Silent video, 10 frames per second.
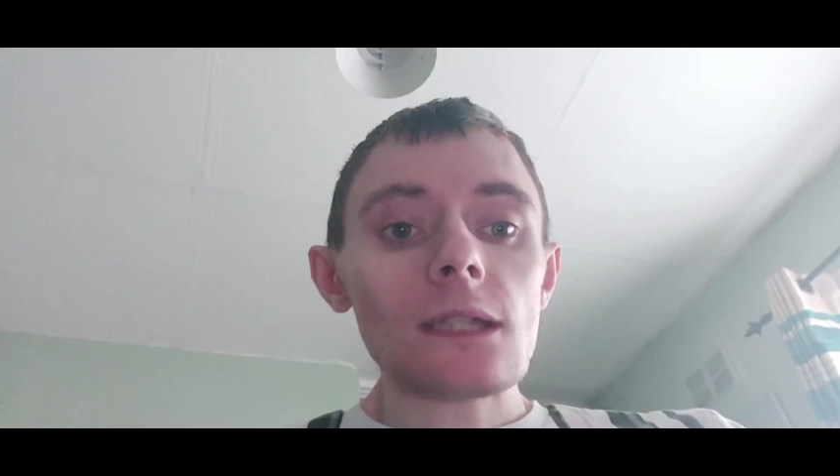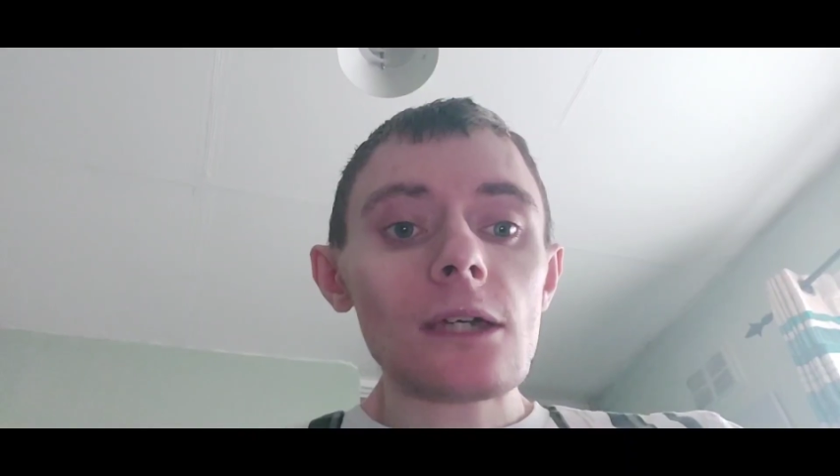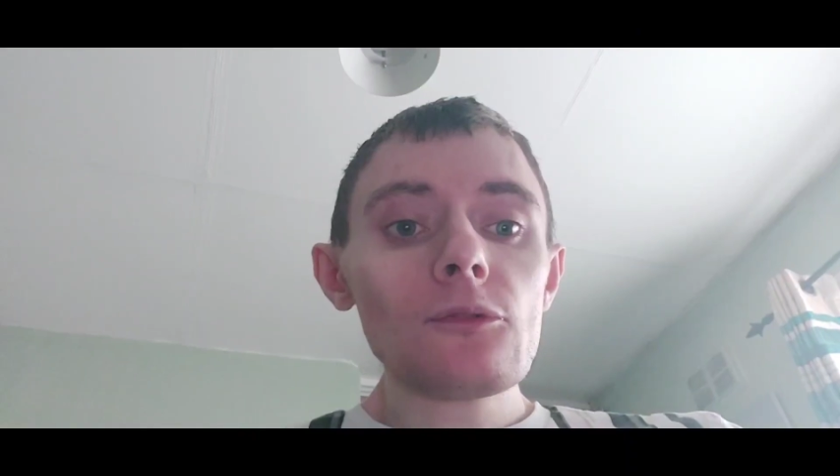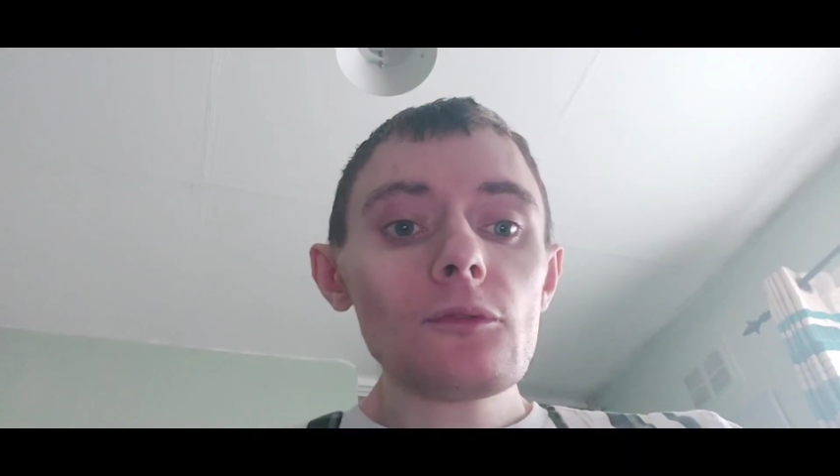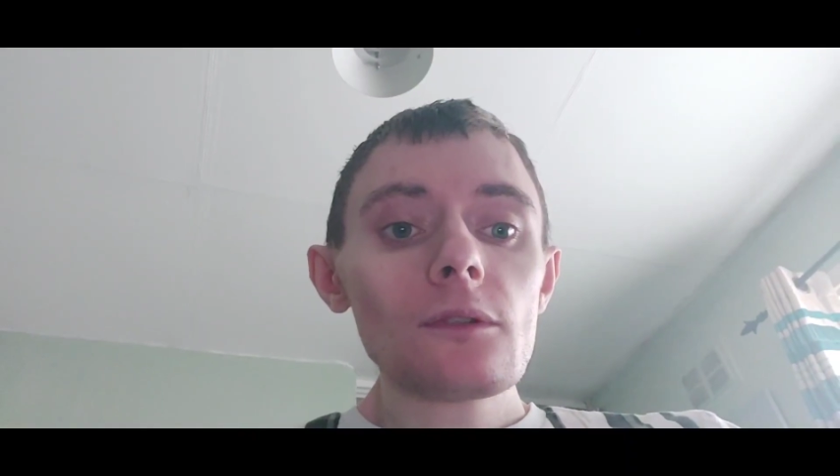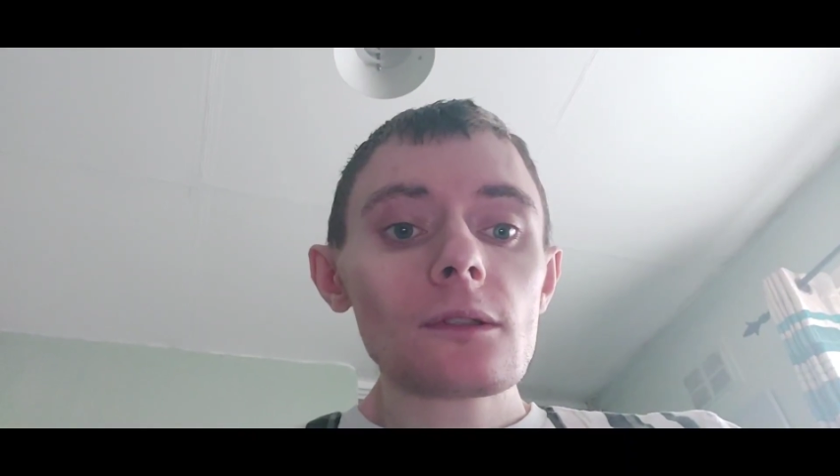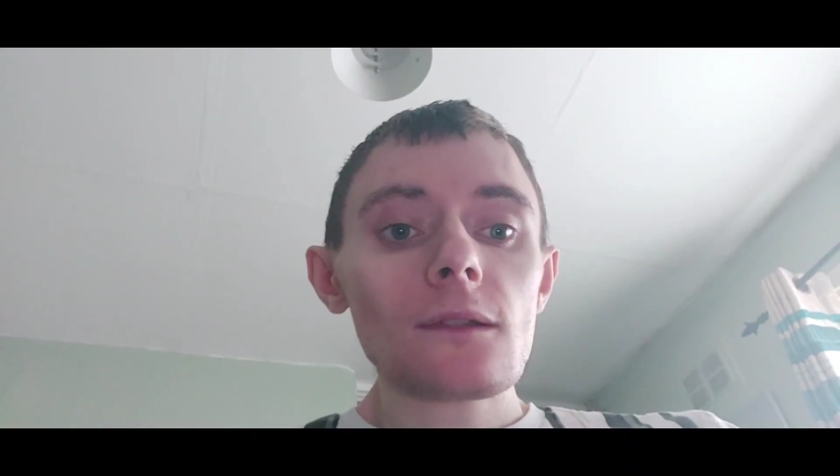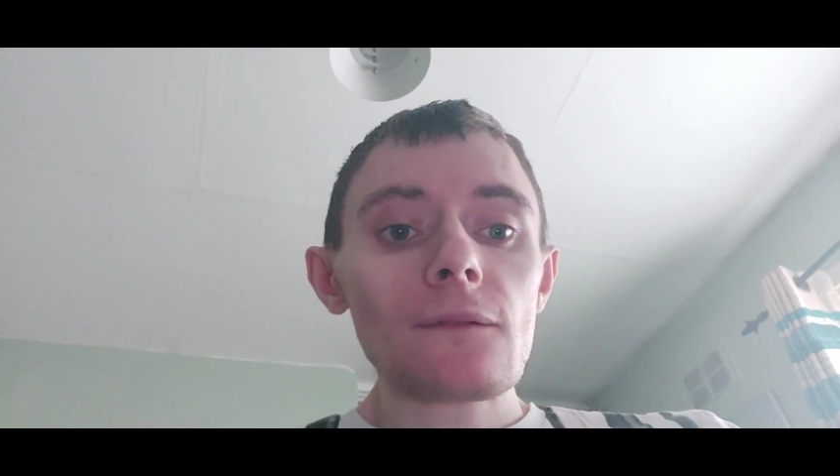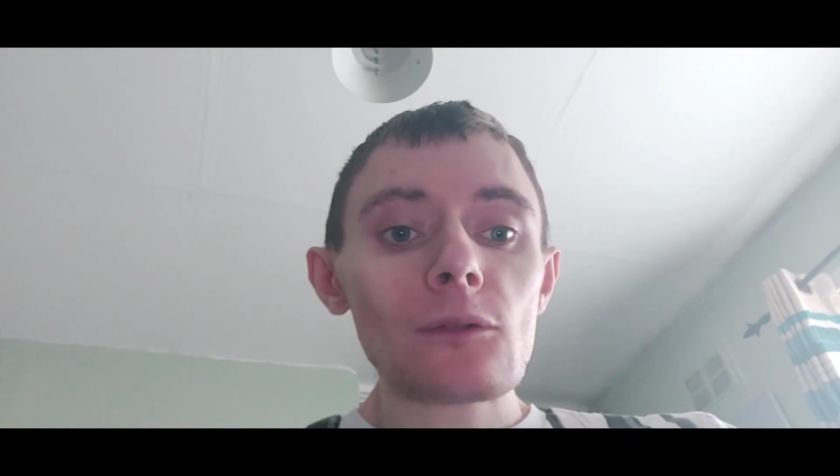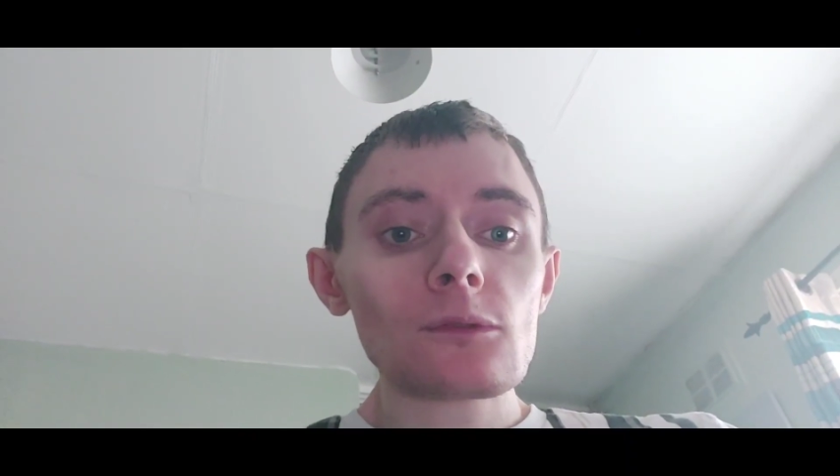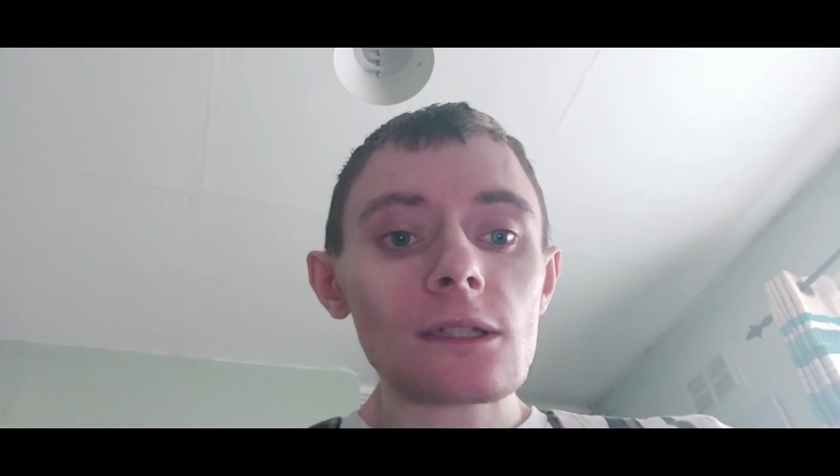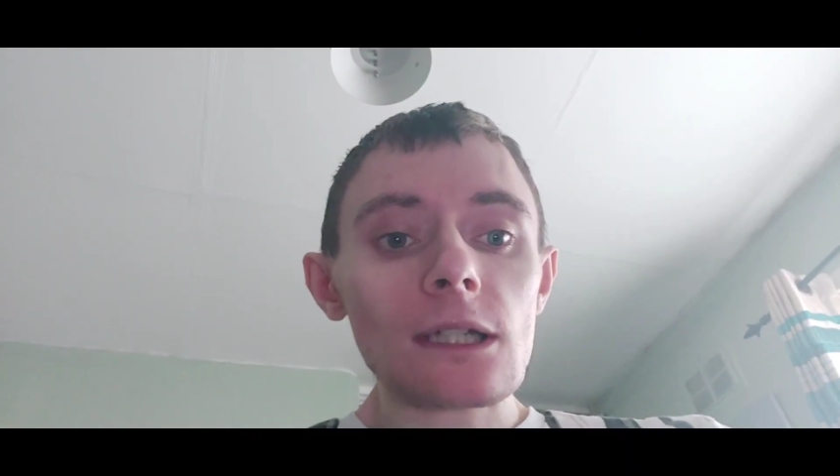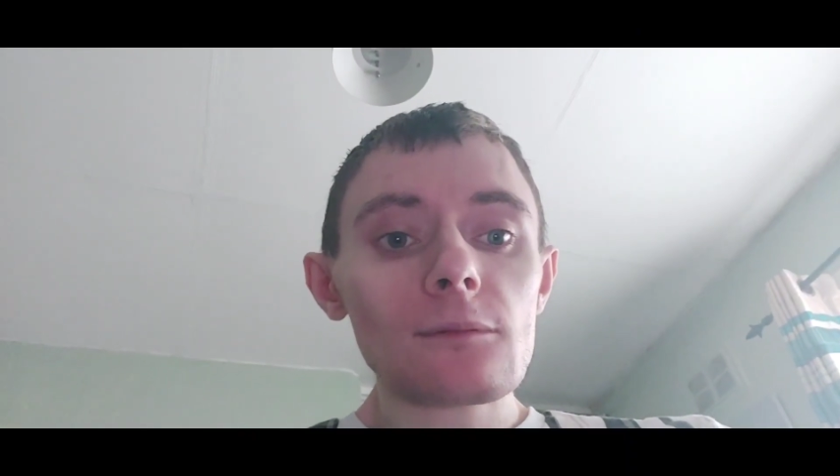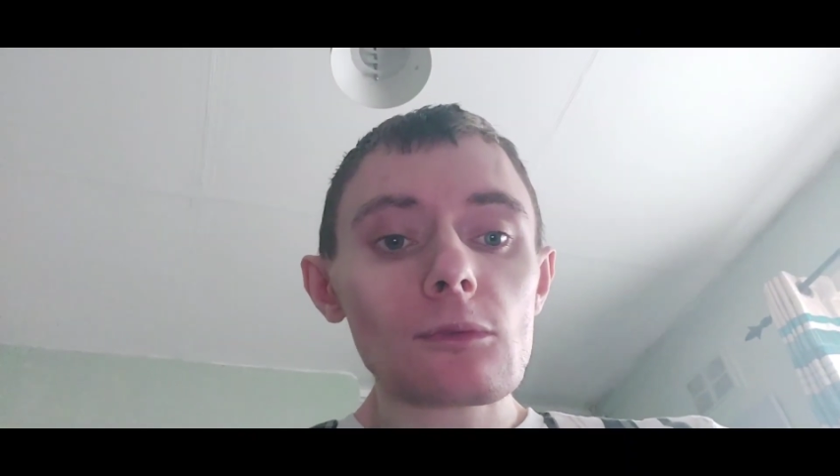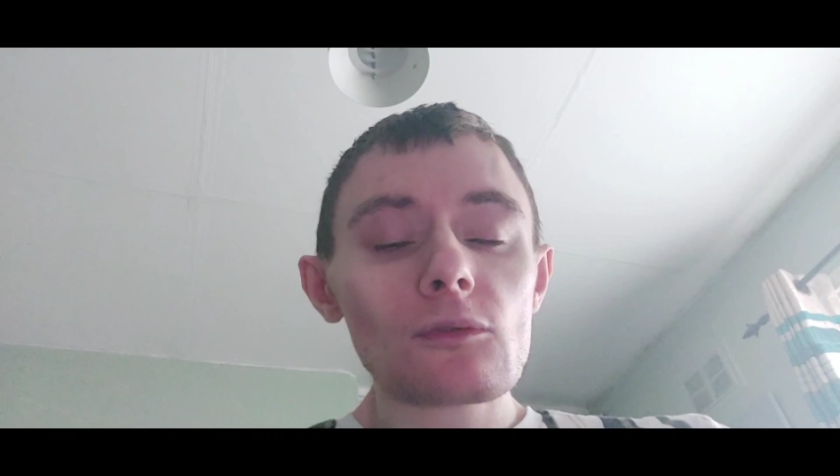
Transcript: Now the filter I'm